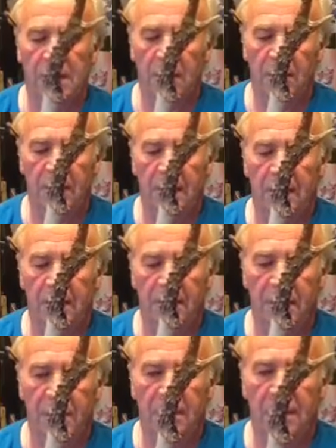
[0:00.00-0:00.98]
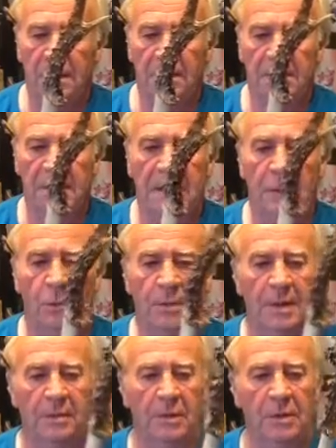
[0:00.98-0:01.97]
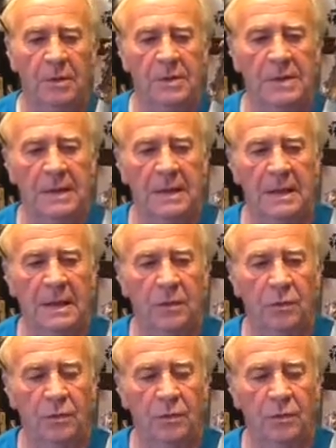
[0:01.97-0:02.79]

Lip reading: they'll tend to stick with me, because I